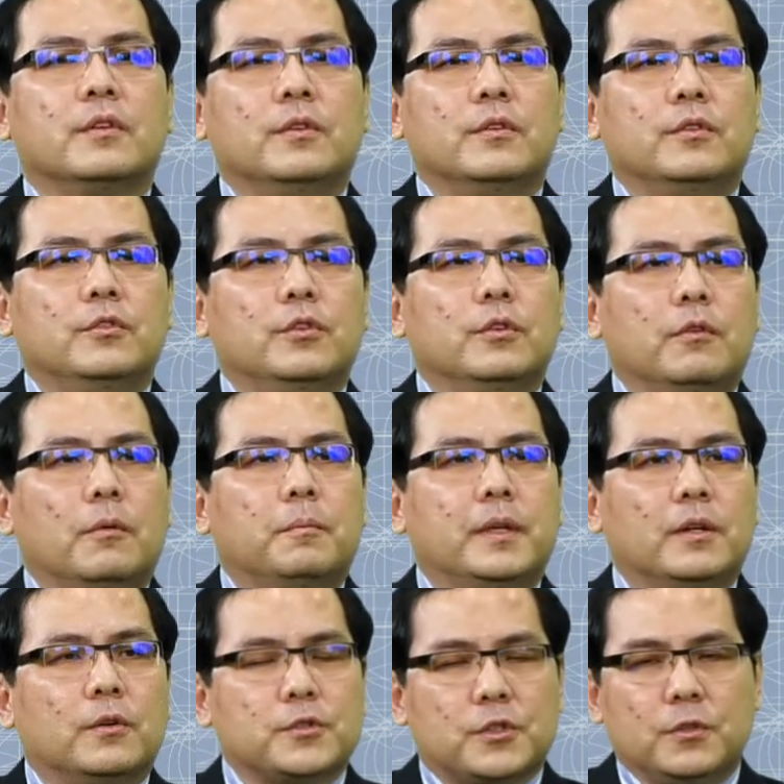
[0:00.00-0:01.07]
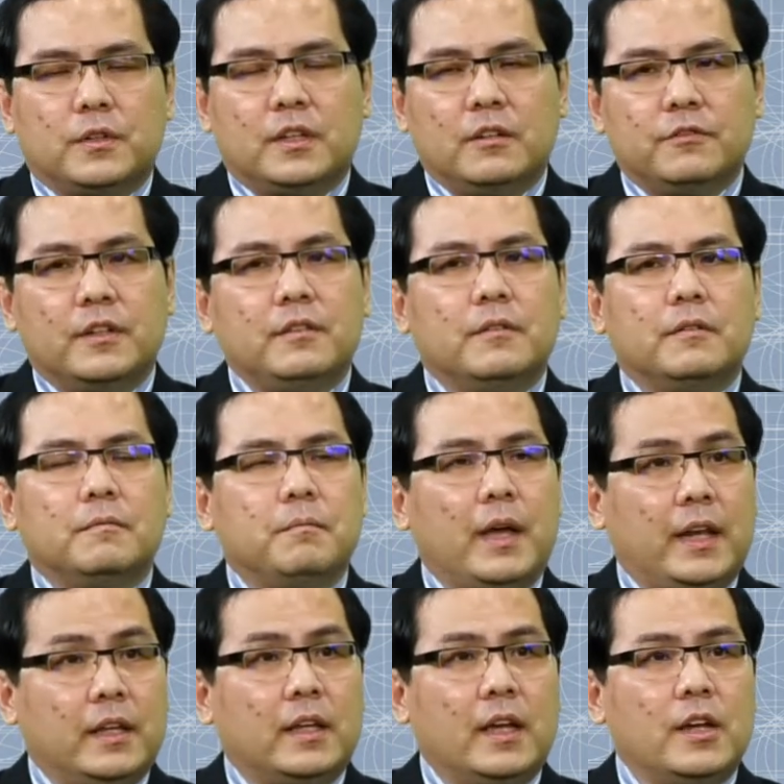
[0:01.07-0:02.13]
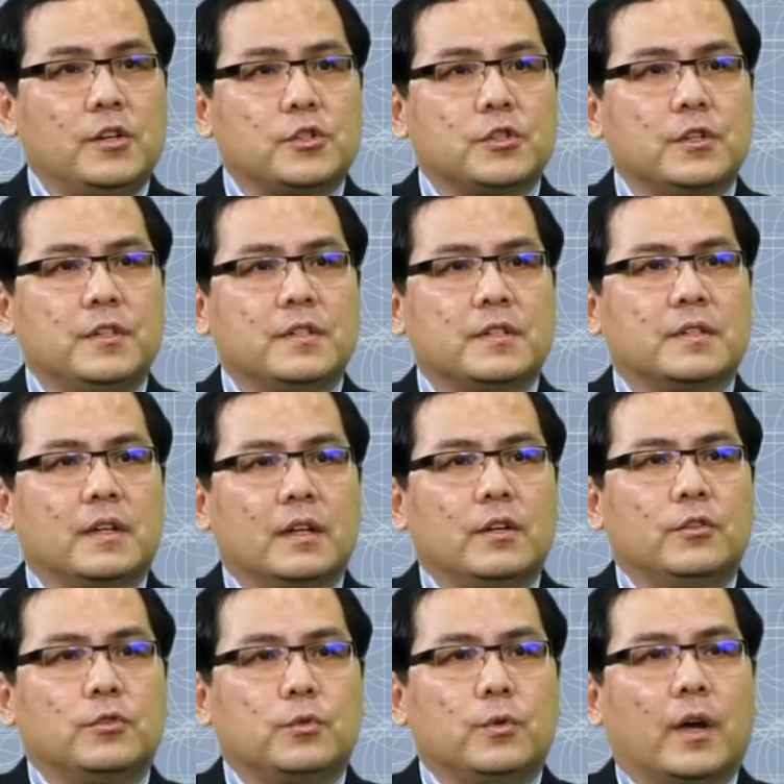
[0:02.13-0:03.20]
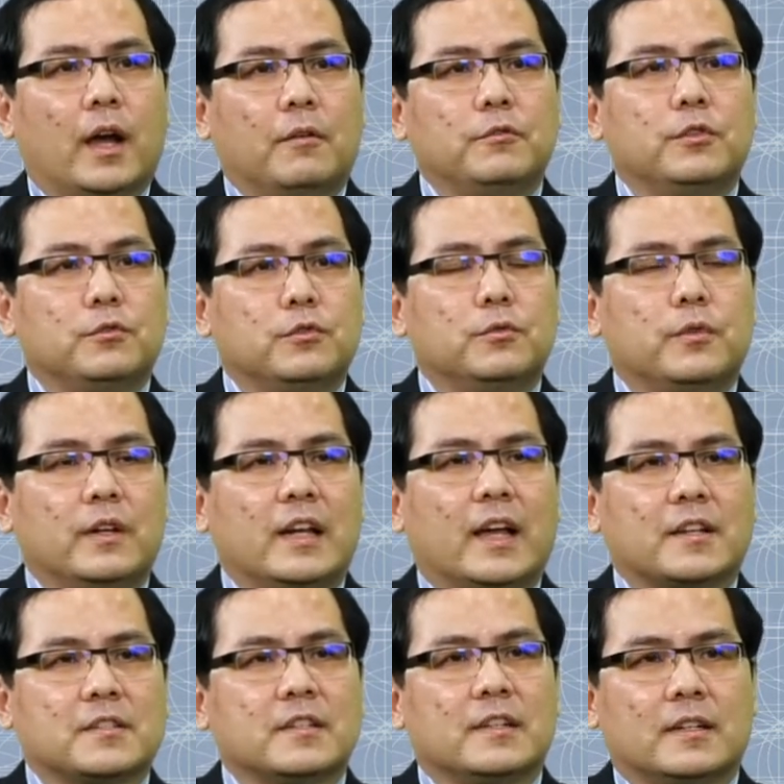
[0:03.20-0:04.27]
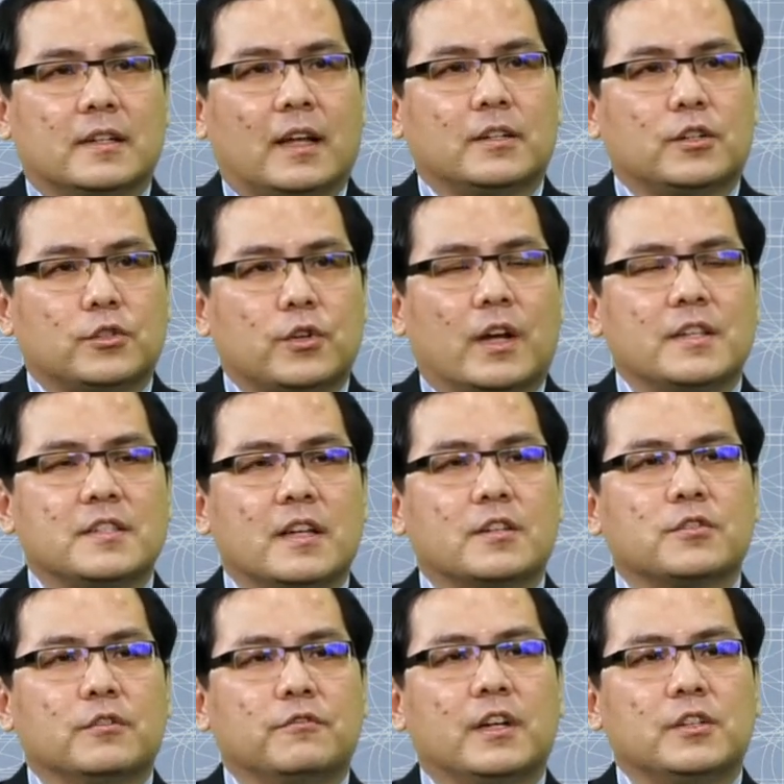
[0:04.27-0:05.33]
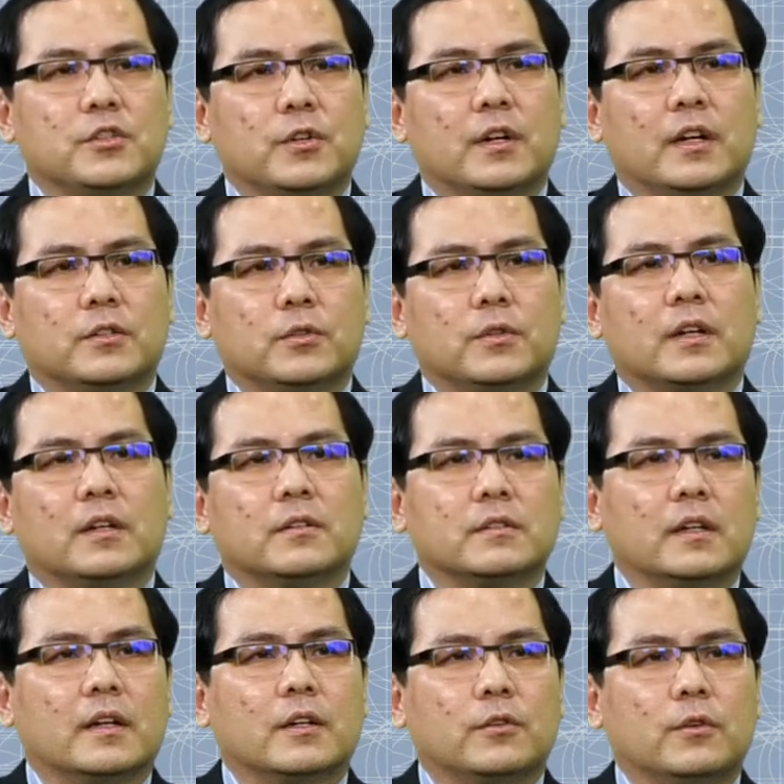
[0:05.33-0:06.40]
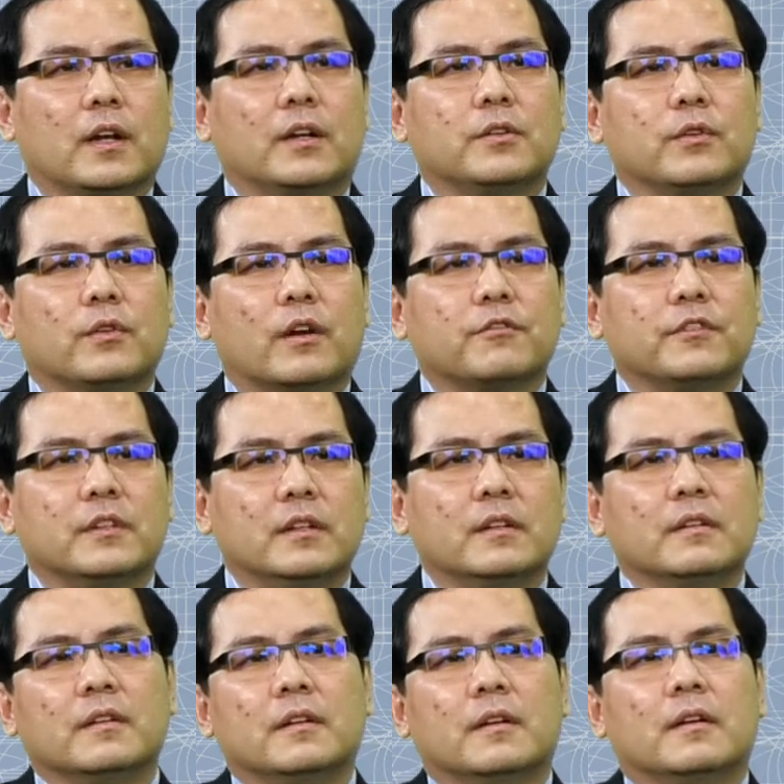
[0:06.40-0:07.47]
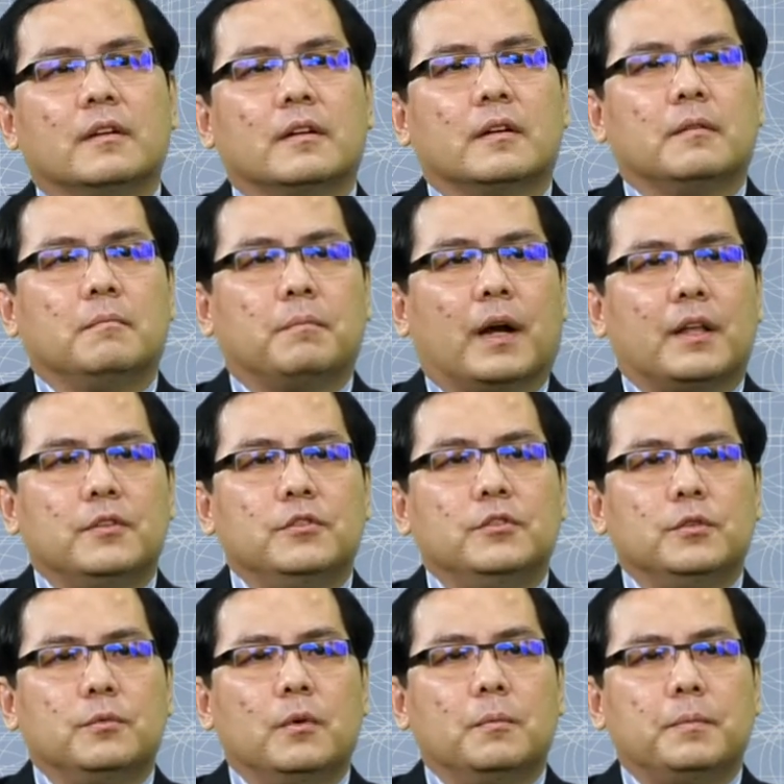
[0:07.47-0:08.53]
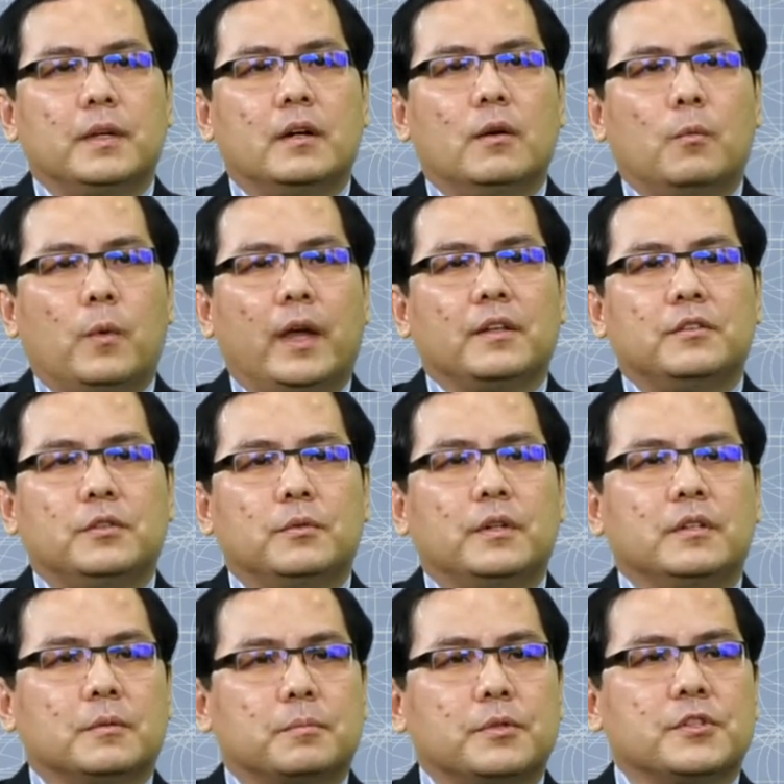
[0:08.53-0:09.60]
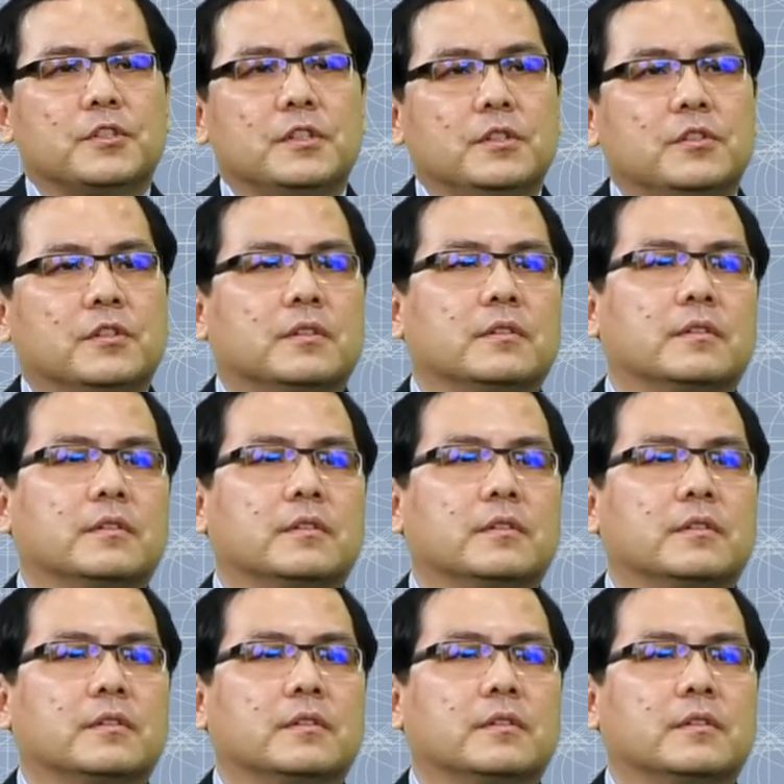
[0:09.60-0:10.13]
You will be also given medication to help you to relax, like the transesophageal echocardiography, but you will be awake during the procedure.